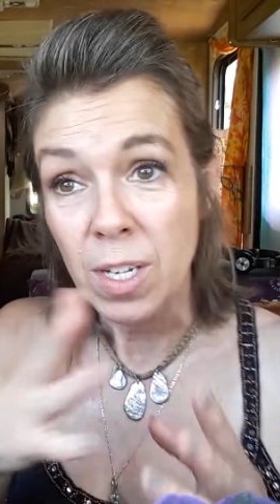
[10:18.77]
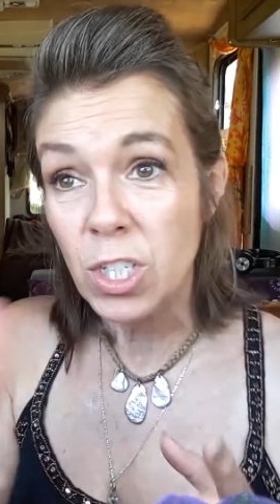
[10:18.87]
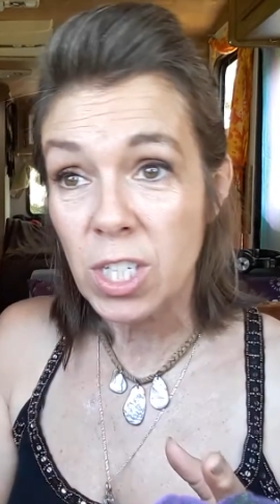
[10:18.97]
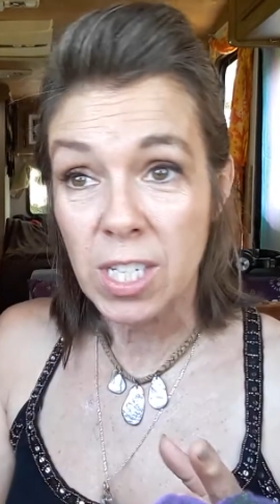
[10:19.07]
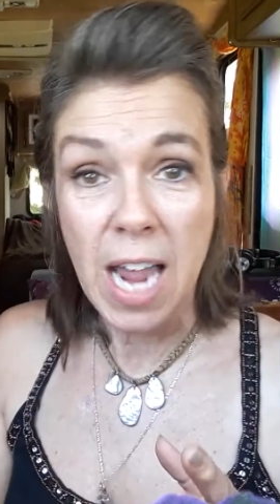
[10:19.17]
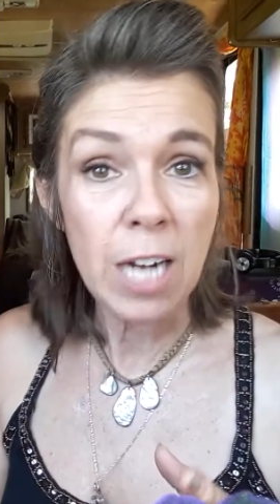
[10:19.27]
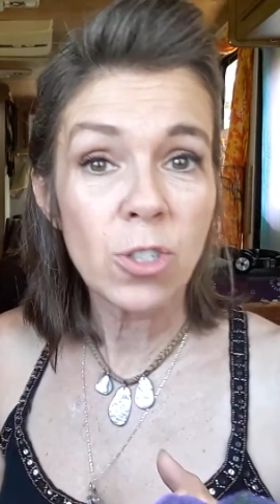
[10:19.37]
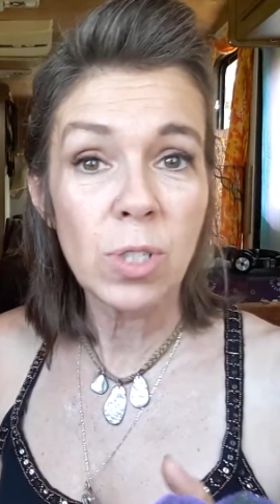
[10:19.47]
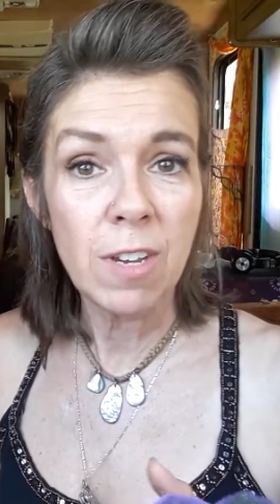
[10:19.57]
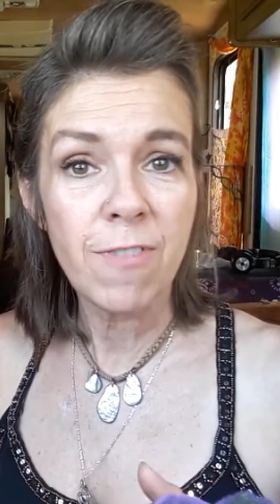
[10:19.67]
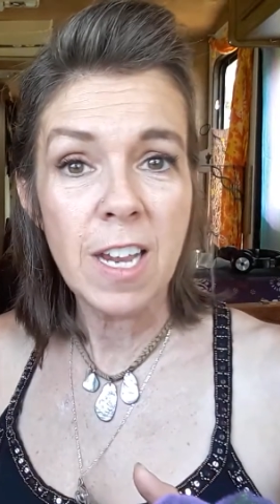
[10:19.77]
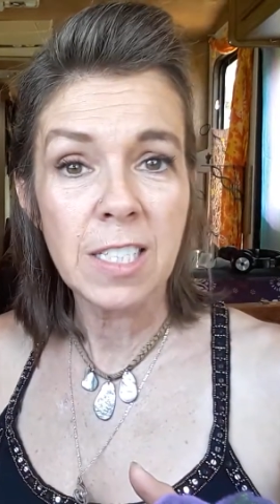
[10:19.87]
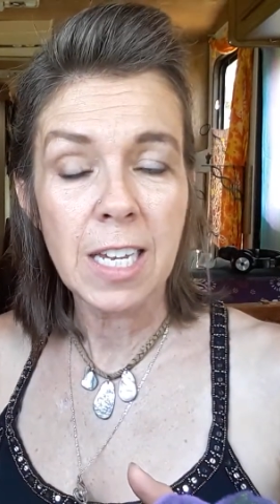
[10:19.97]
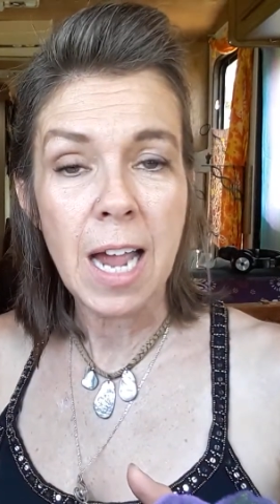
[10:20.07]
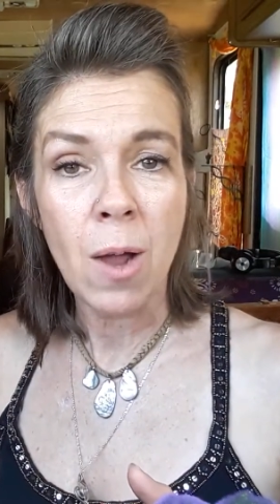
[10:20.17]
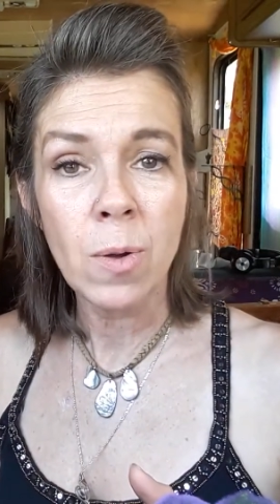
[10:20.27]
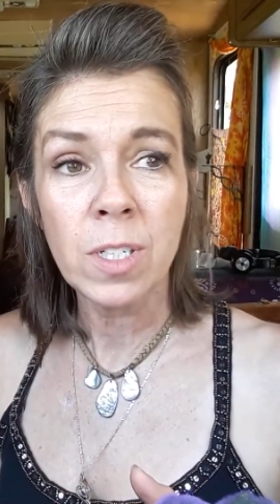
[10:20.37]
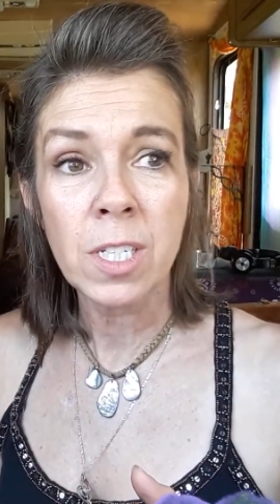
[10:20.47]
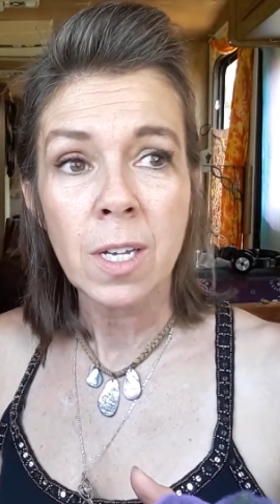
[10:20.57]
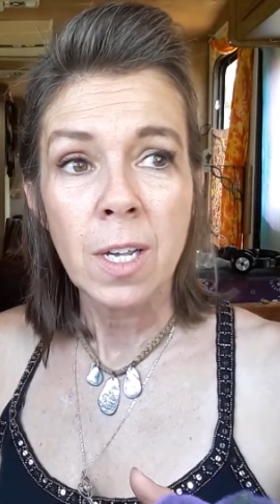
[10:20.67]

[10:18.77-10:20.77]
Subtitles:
just naturally phasing out,